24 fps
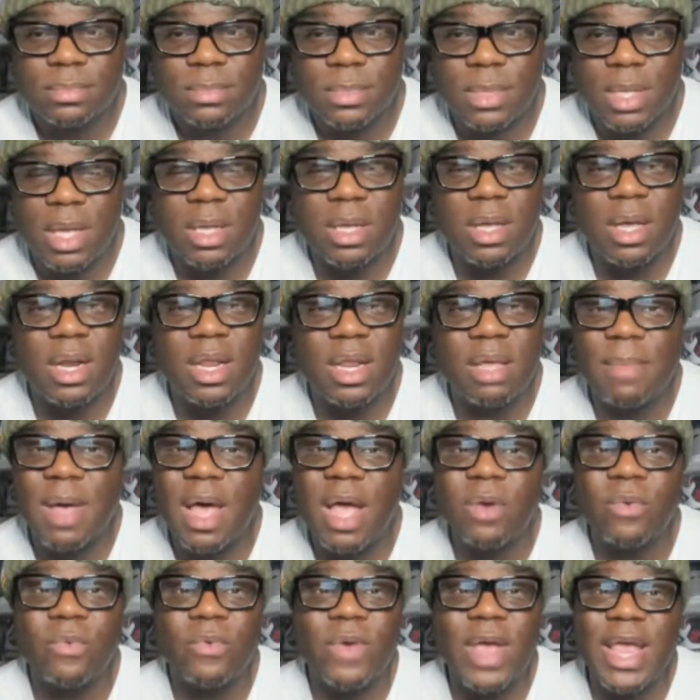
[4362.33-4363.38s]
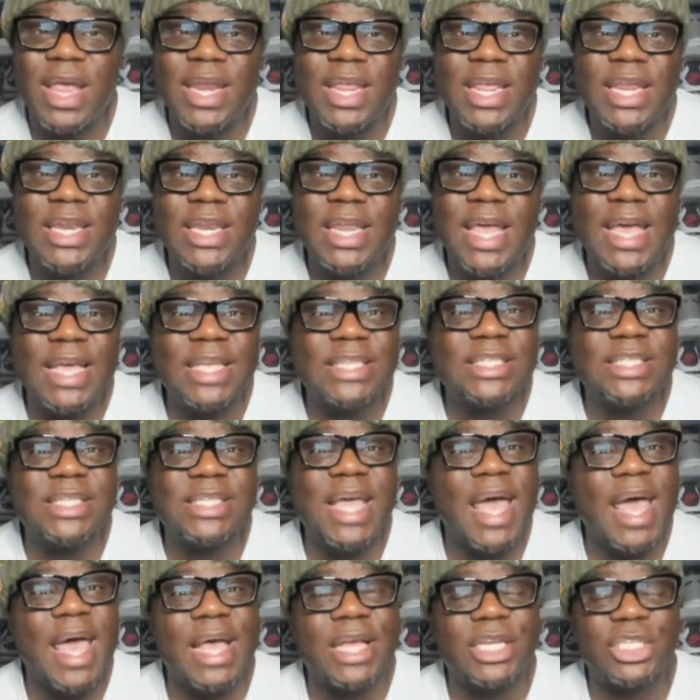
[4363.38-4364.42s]
I'll call it my rainy day
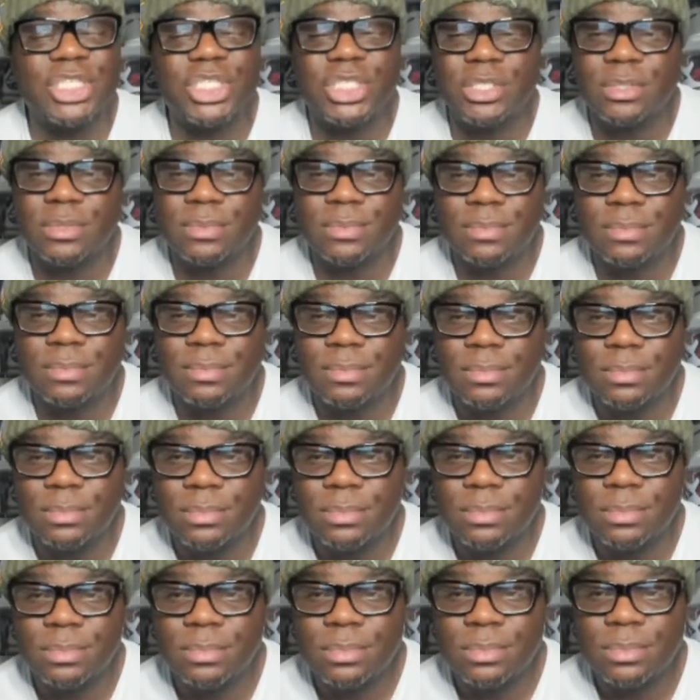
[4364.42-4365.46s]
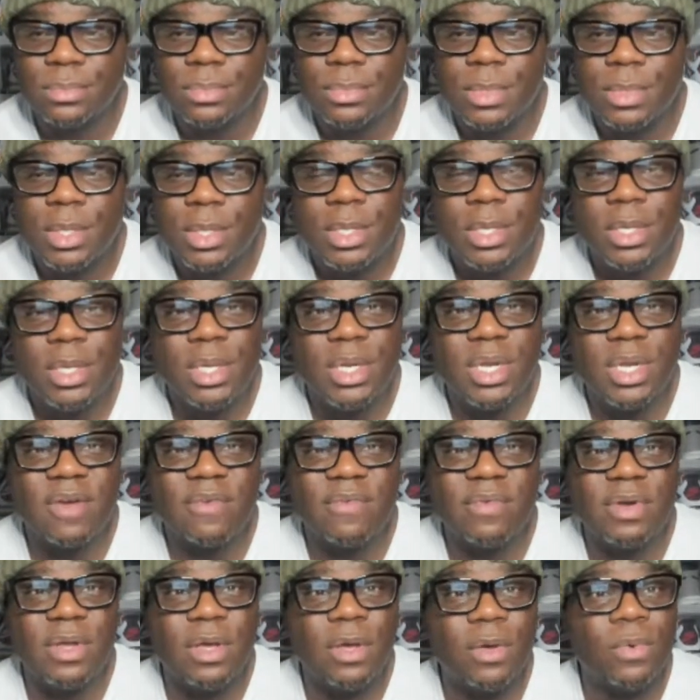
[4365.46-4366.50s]
stash. You
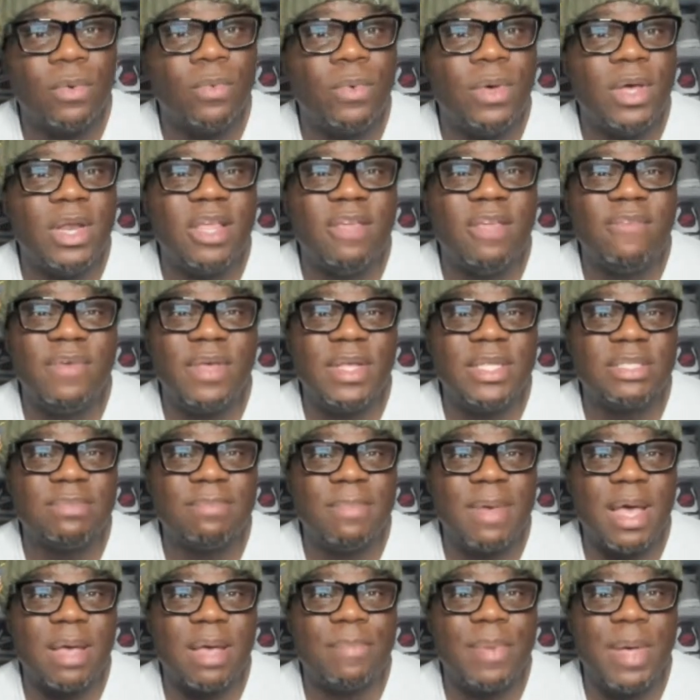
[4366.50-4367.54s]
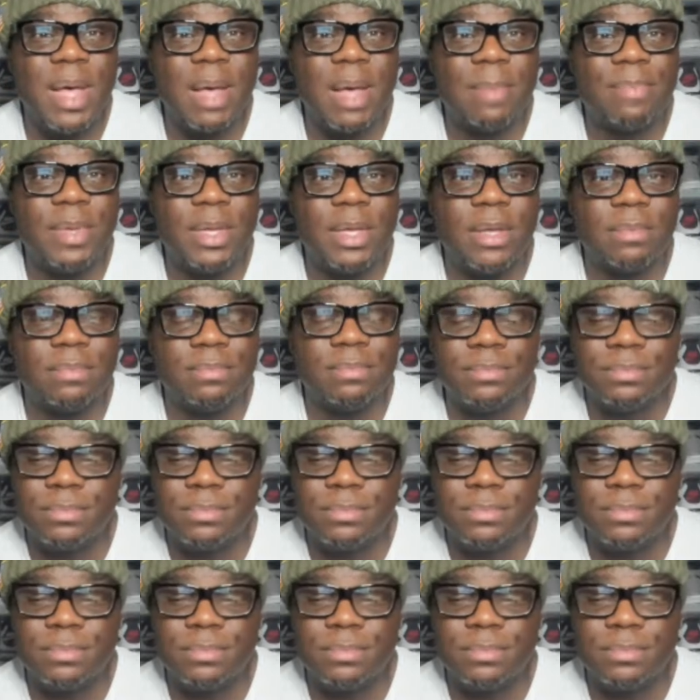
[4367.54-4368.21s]
never know what events might pop up.